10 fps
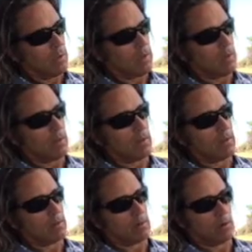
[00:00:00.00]
And
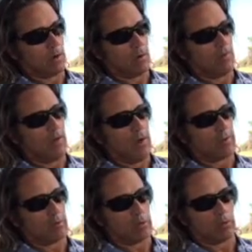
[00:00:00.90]
then you go
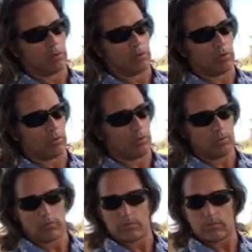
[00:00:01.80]
5, 3, 2.
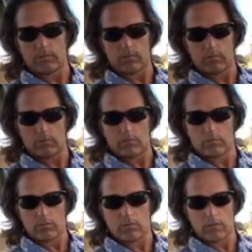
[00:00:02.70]

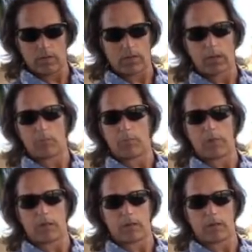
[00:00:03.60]
And then repeat